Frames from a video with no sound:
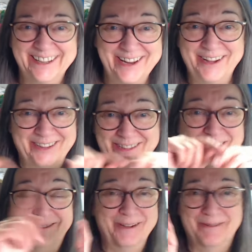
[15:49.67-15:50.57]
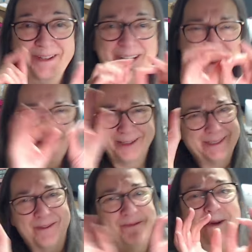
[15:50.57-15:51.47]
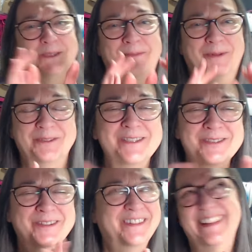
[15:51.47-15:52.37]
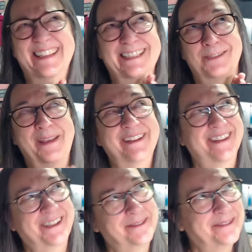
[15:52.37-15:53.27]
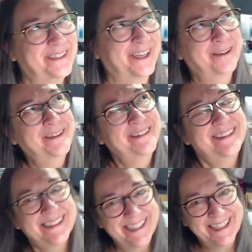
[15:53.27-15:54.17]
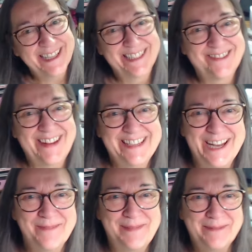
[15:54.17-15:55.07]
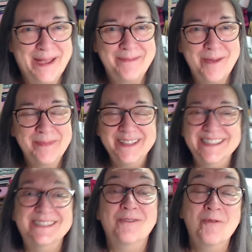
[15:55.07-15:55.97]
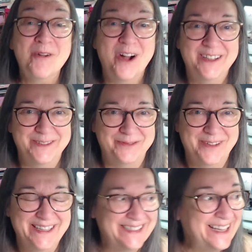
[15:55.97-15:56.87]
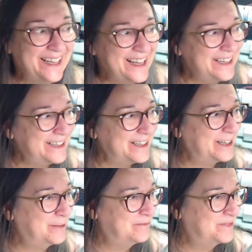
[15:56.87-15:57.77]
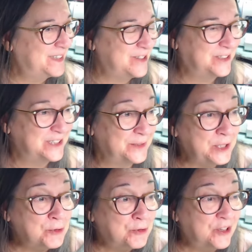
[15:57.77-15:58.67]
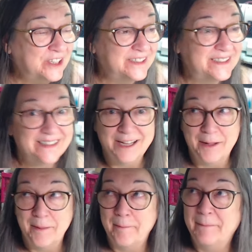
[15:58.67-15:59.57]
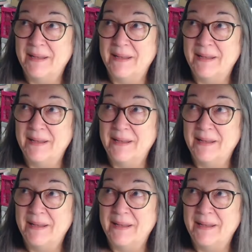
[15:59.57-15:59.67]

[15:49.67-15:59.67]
you could do a, you could do a mortarboard. That's a bit kind of you know stretching it a bit maybe, but there's all kinds of ways um, that you could do it. You could um,